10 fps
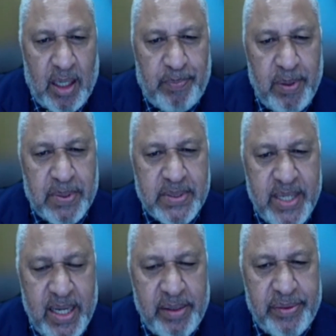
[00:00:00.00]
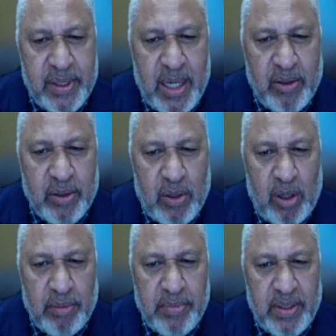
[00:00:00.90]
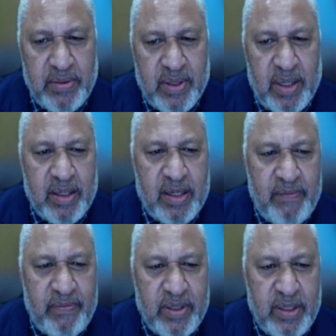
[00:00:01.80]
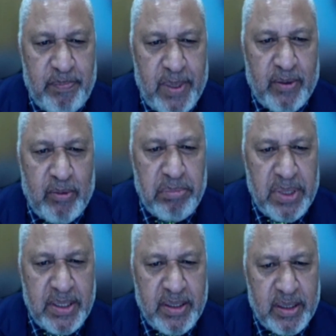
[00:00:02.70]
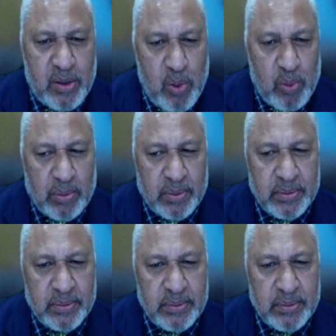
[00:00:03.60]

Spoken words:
Our people's health and our economy's recovery depend on meeting that goal,